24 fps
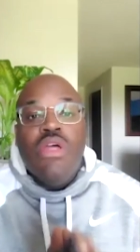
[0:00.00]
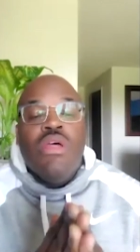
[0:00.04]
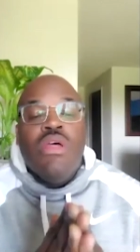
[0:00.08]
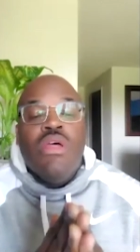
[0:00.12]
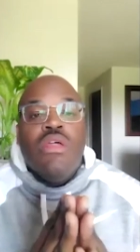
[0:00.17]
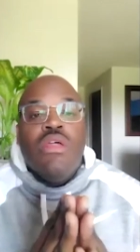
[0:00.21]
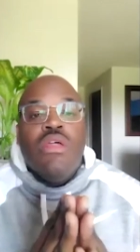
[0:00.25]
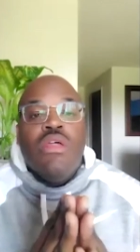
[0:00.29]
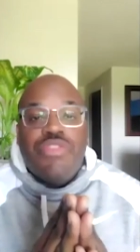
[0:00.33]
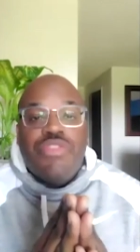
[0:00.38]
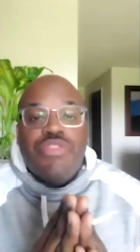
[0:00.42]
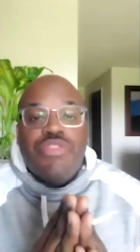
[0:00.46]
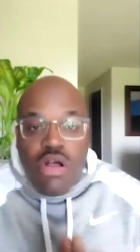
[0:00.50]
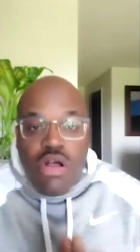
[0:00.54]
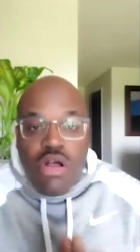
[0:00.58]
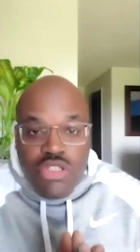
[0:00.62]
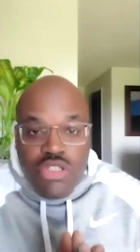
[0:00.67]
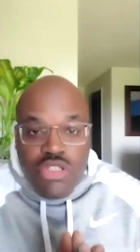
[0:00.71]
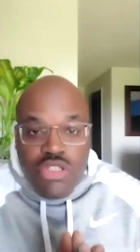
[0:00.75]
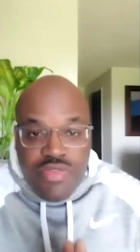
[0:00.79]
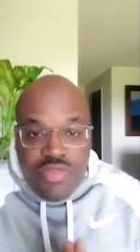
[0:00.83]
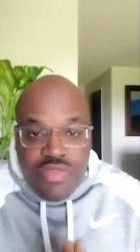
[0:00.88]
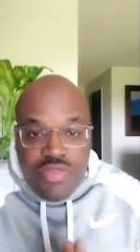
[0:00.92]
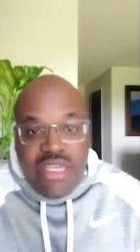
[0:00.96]
Thoughts are
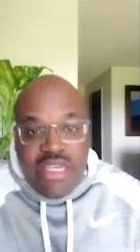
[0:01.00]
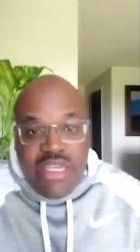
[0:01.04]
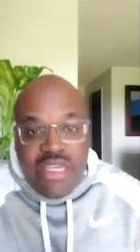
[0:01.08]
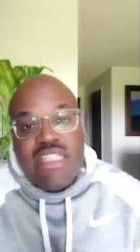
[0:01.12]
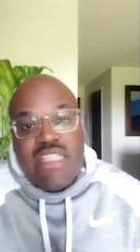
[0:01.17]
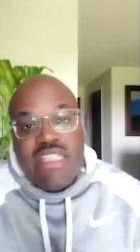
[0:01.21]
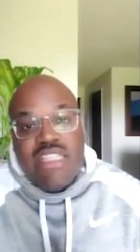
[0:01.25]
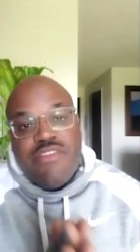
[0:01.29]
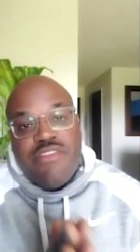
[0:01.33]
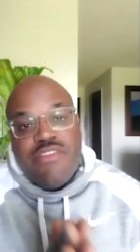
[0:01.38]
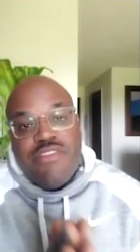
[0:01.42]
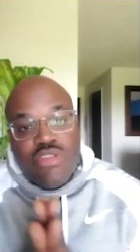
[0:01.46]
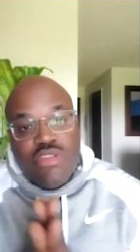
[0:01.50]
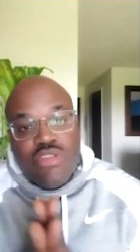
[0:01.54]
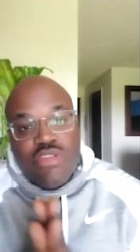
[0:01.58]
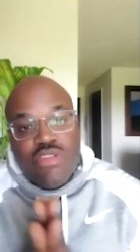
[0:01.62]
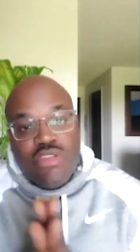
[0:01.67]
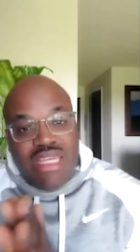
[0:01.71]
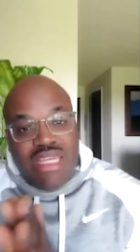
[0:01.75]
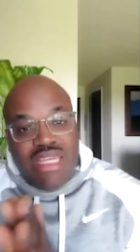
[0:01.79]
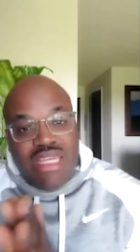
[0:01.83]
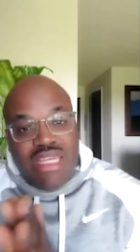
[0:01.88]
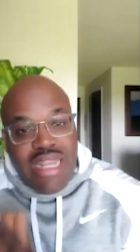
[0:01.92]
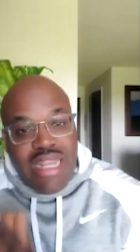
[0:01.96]
things, and if you're thinking
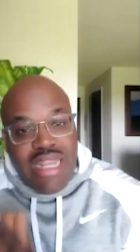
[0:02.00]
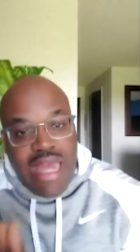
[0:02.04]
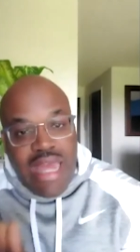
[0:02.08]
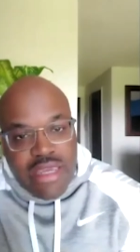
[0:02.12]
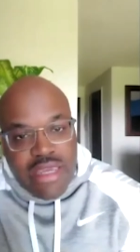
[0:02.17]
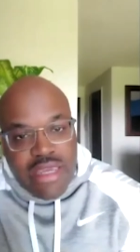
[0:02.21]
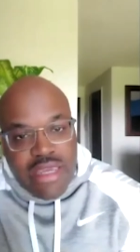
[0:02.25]
negative,